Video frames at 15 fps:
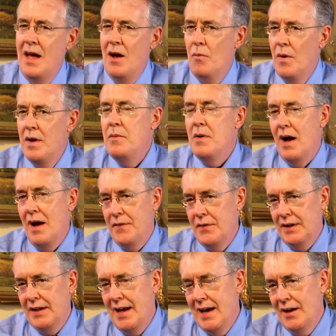One other
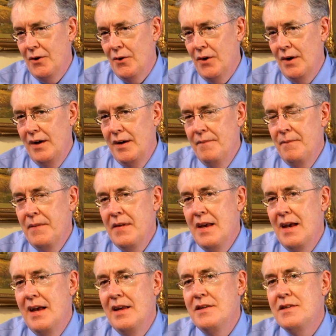category
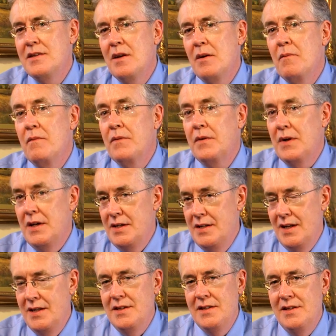is
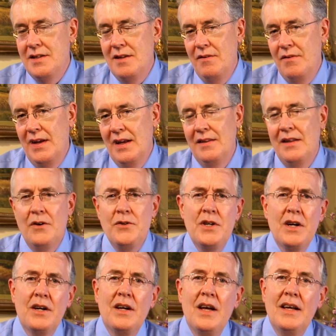contingency fee. And those
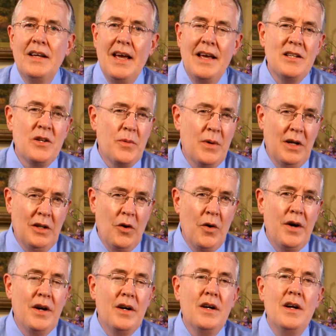are cases where a
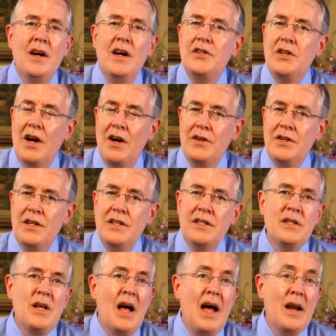lawyer
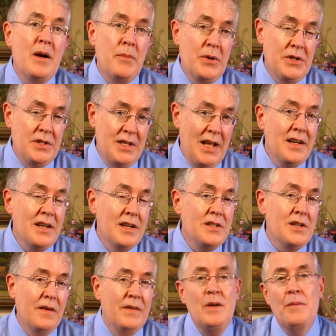charges on a percentage
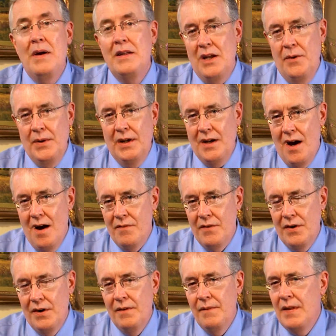of the amount they
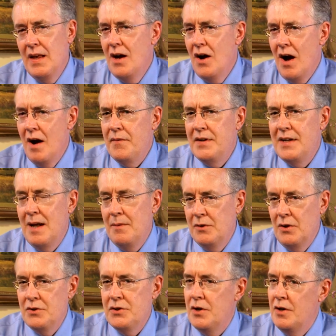recover. Oftentimes
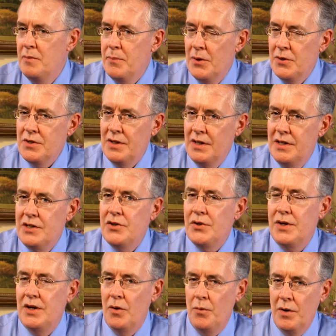those are in personal
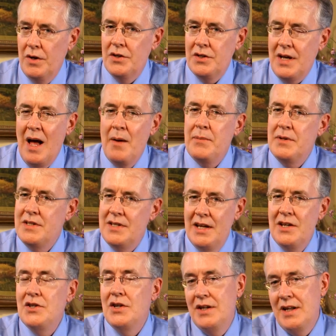injury or workers'
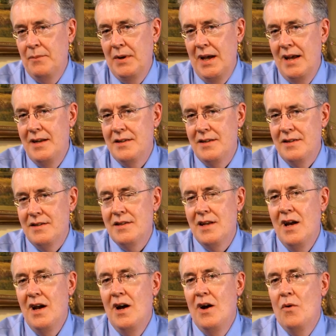compensation type cases,
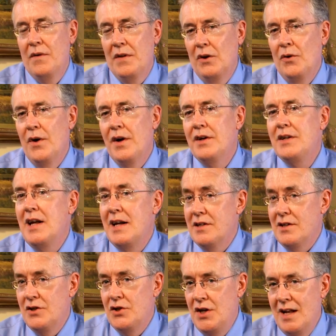where the lawyer takes a
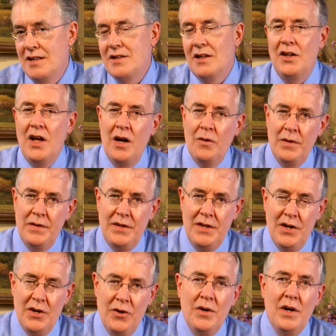chance along with
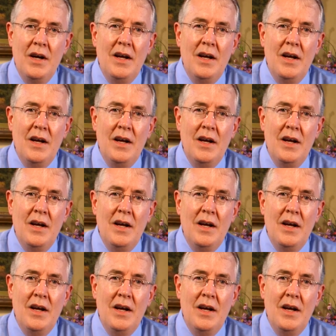you,